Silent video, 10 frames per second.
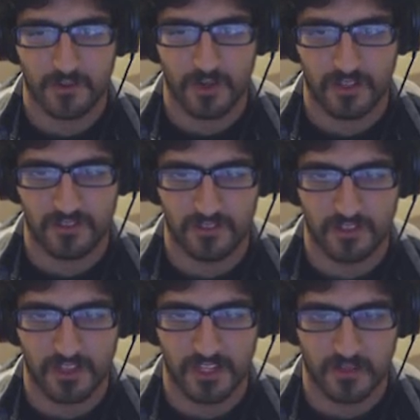I started
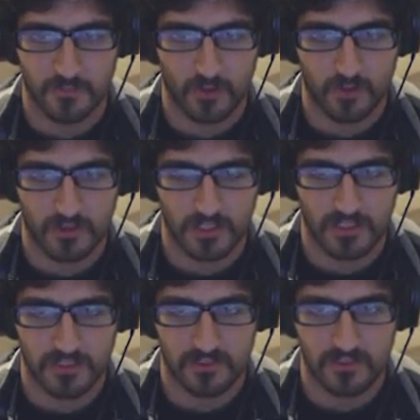getting more
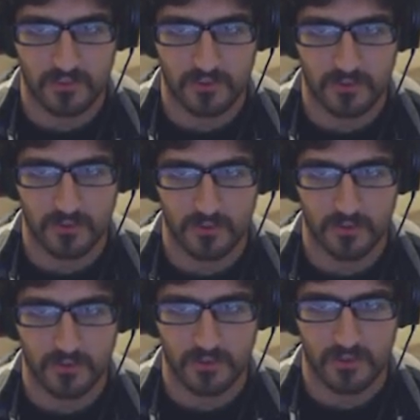into
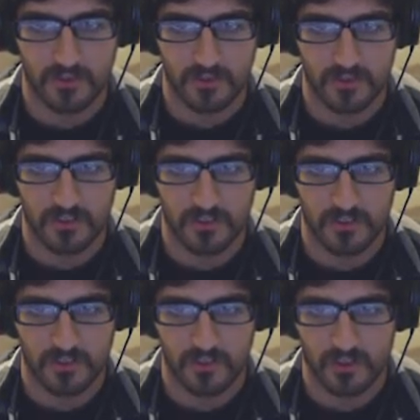
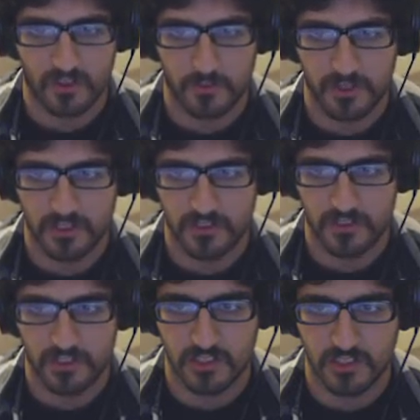
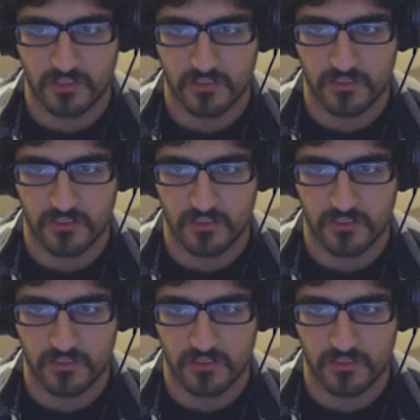RPGs.